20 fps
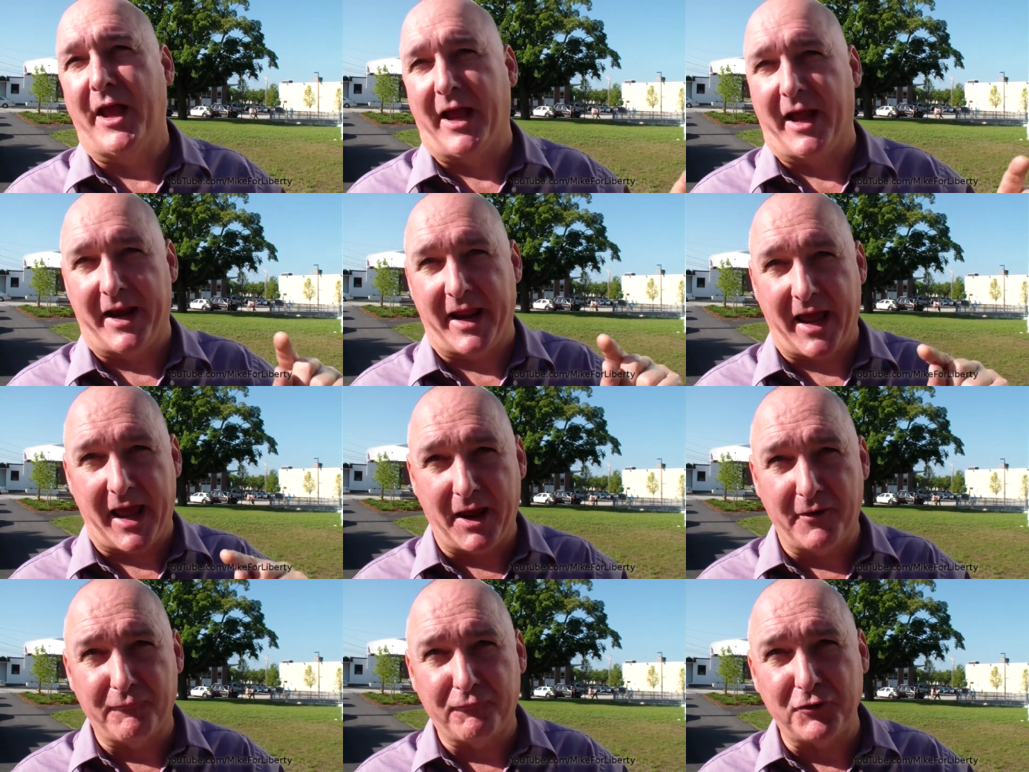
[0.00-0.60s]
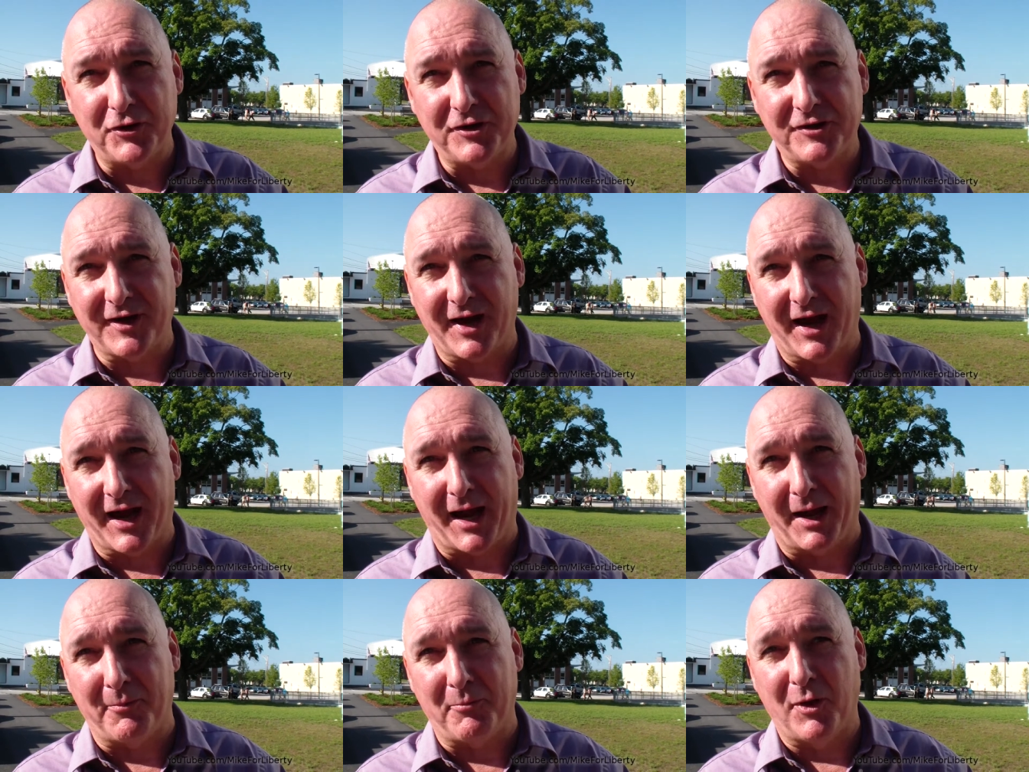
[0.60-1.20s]
And every
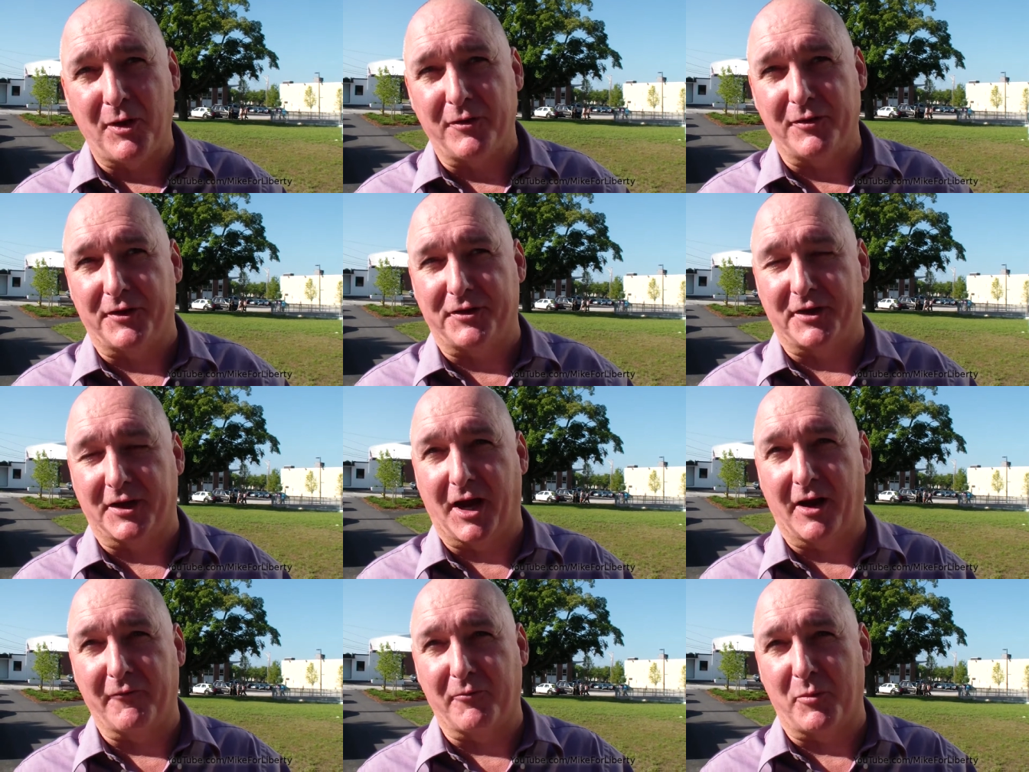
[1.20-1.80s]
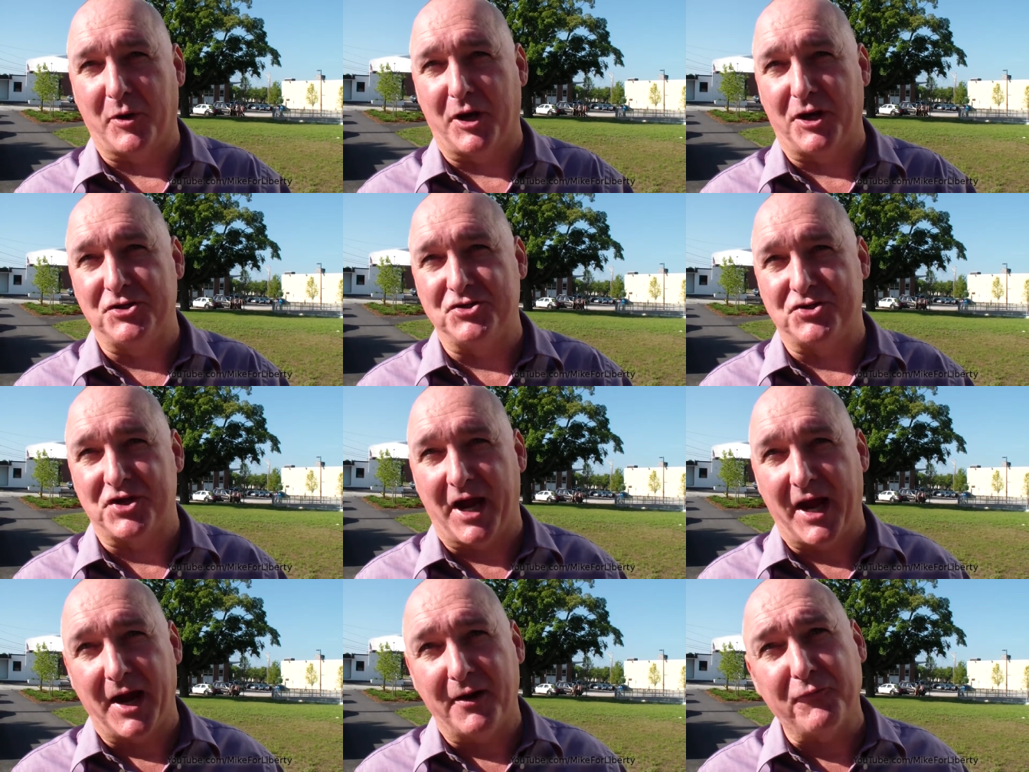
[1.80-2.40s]
time that the government
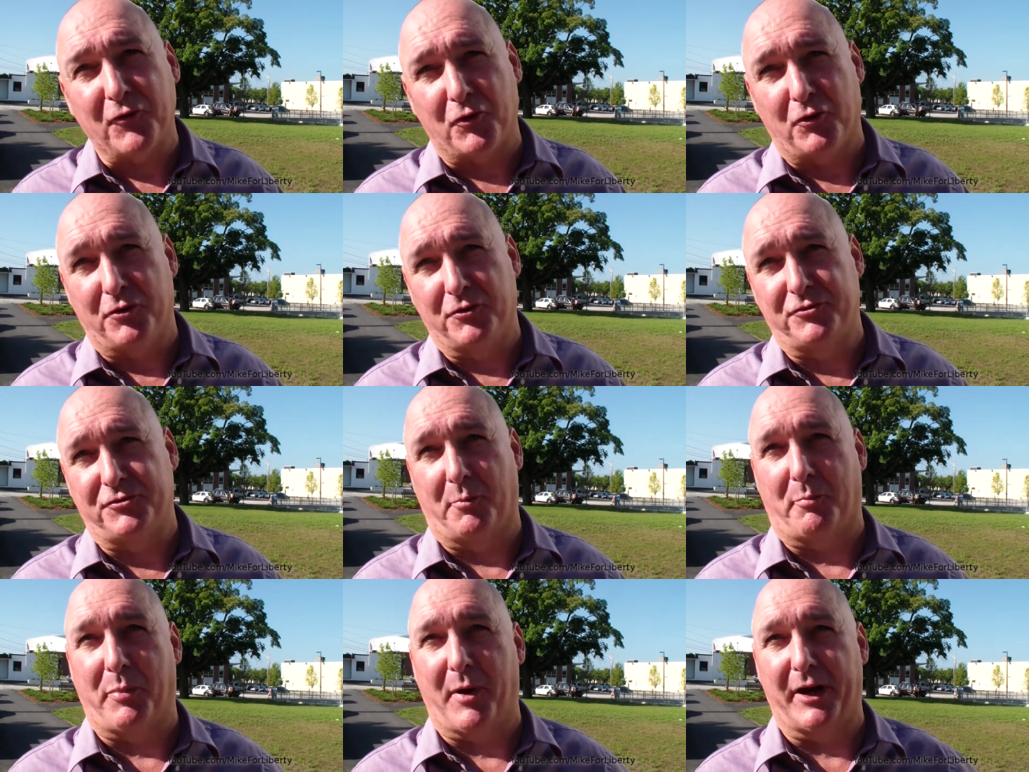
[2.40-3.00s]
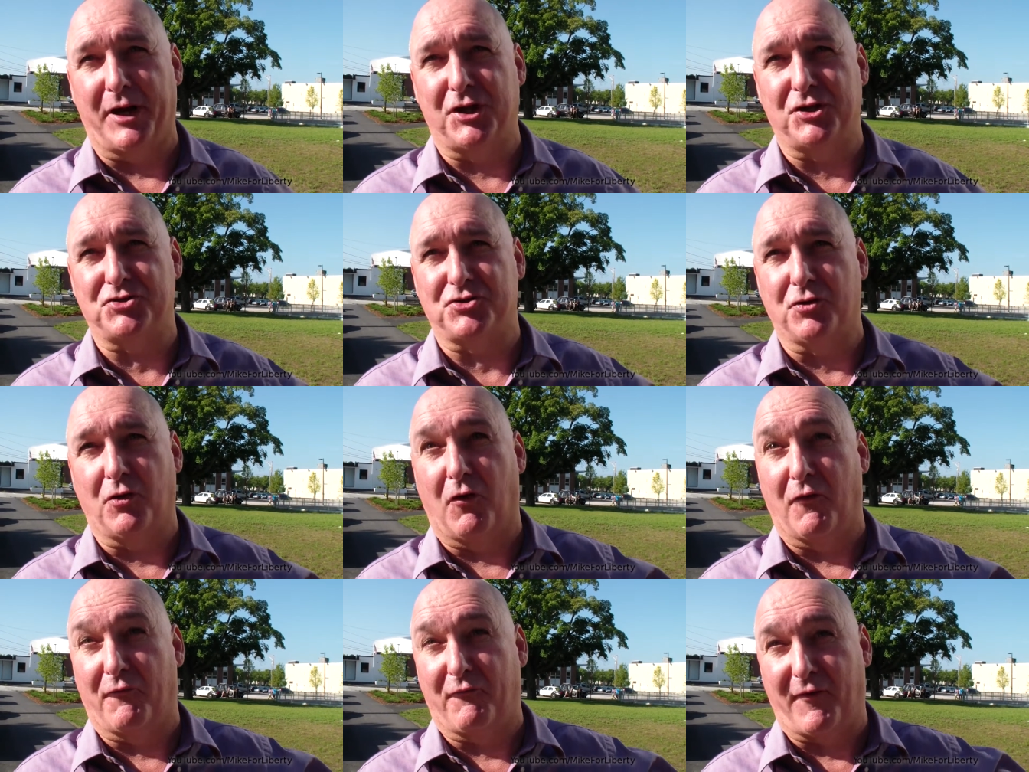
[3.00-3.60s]
is ever to punish
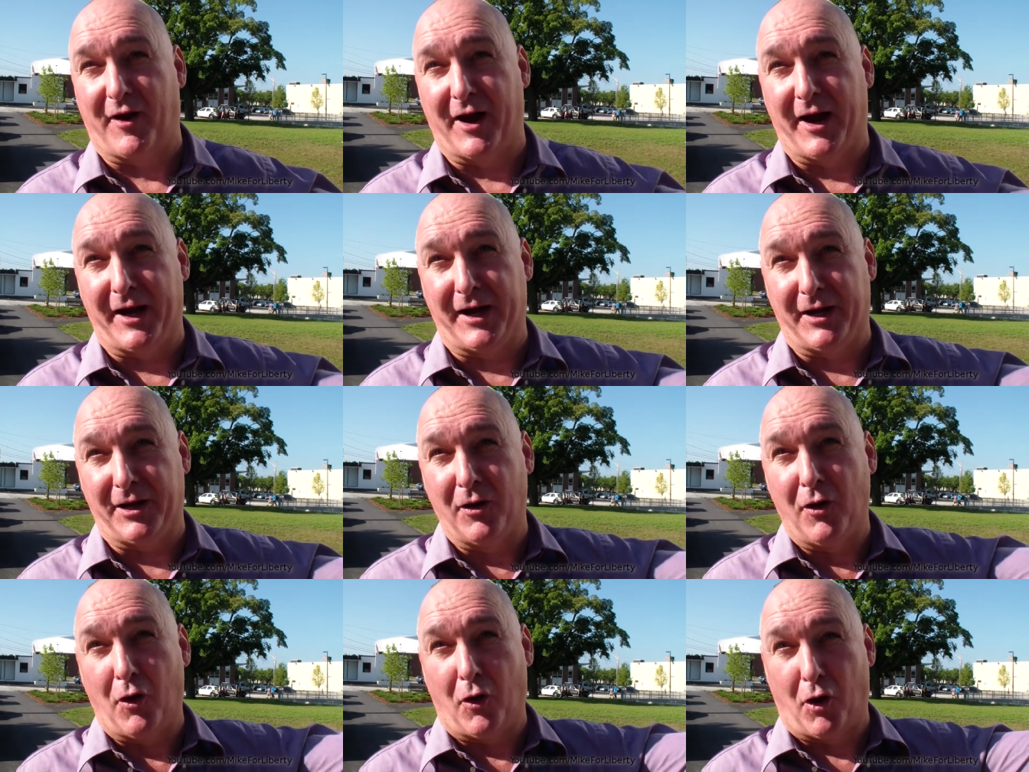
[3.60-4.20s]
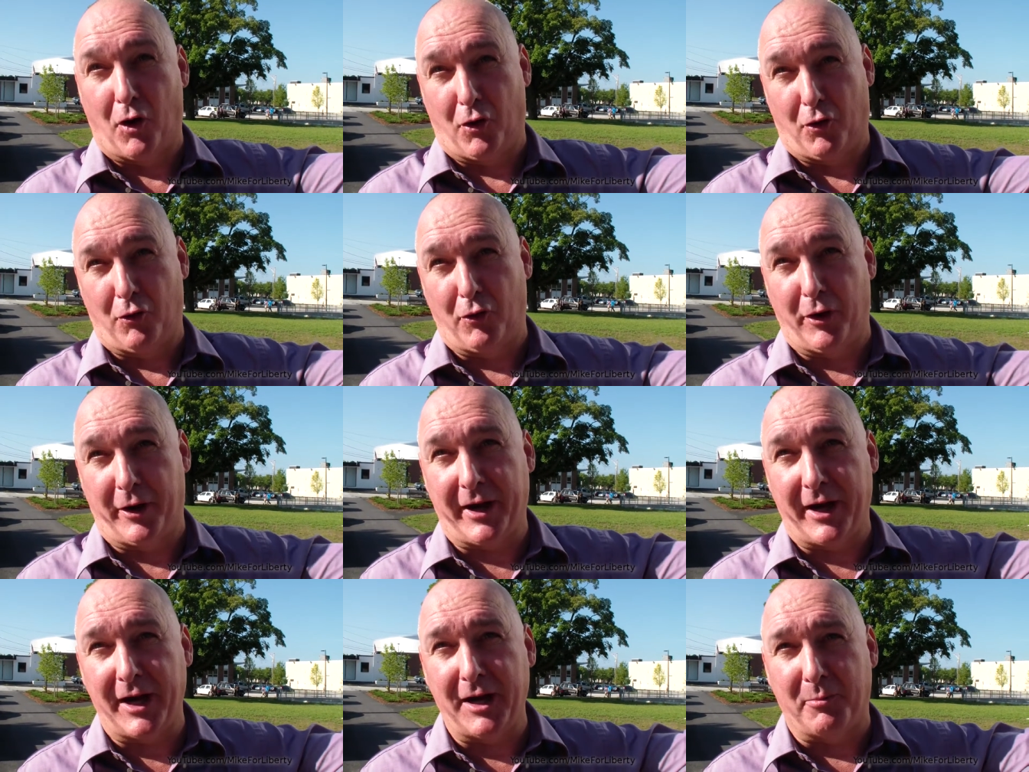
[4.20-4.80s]
or fine or
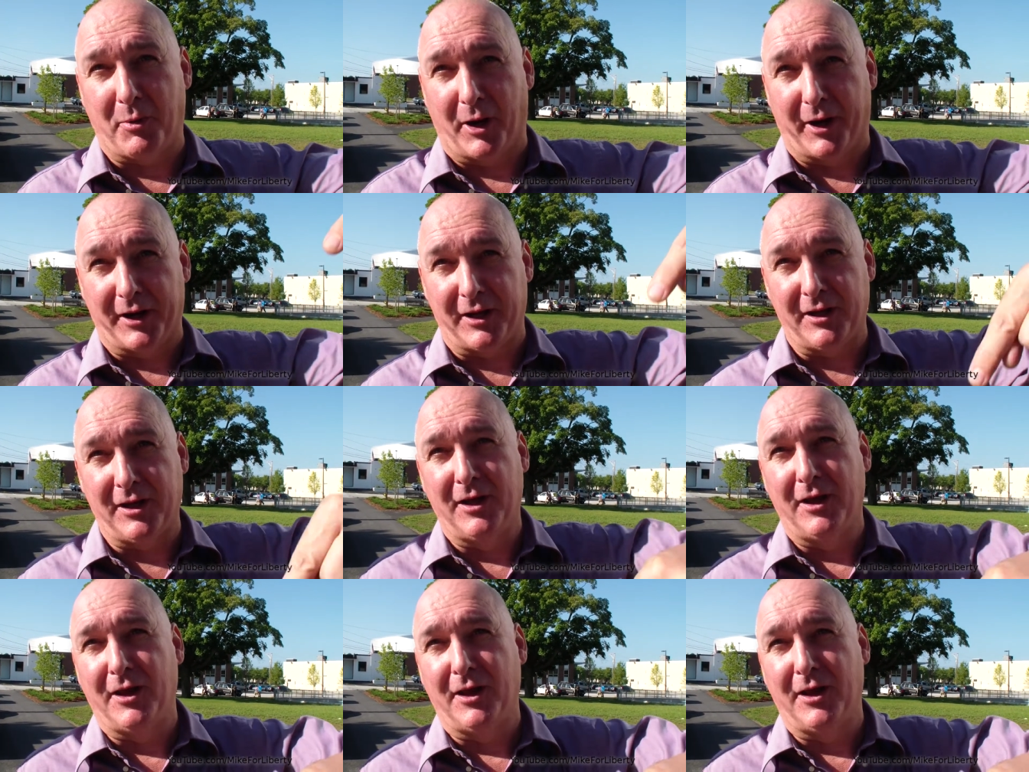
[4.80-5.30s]
hurt anybody,